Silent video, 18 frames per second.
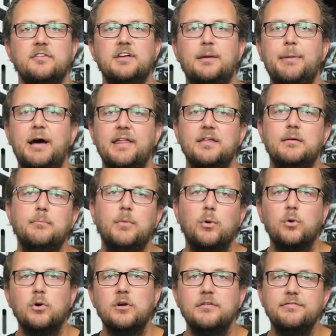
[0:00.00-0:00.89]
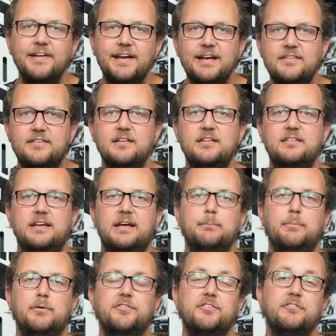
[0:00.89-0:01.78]
Some other more advanced
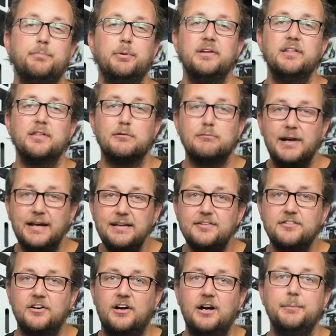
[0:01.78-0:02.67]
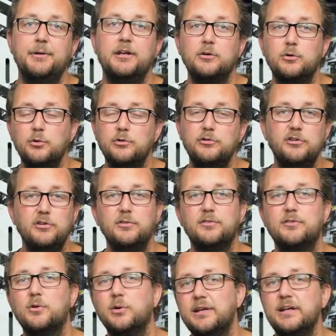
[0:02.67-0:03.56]
examples of putting the race timer to good
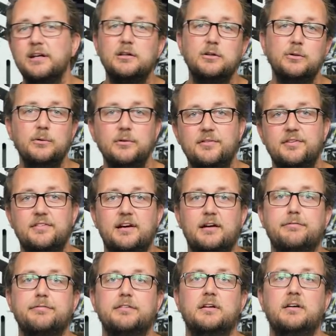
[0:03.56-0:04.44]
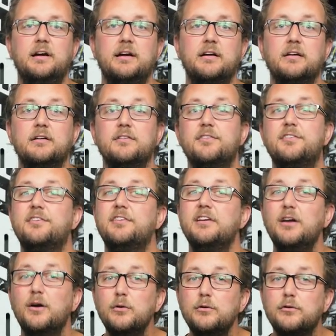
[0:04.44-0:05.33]
use could include stuff like
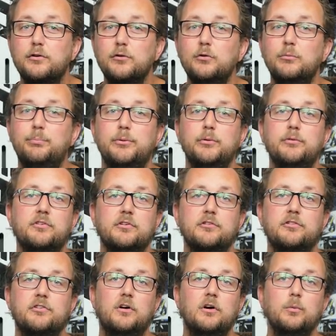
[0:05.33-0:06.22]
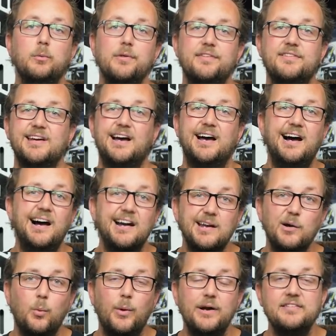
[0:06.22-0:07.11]
CO2 boost control with
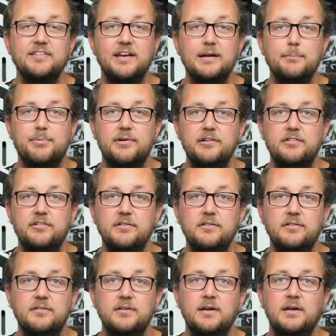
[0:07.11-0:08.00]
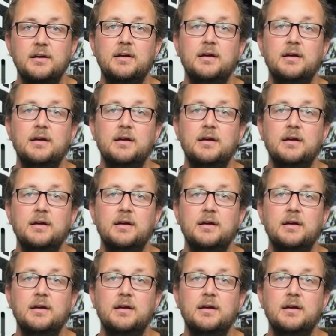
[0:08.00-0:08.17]
target wastegate pressures,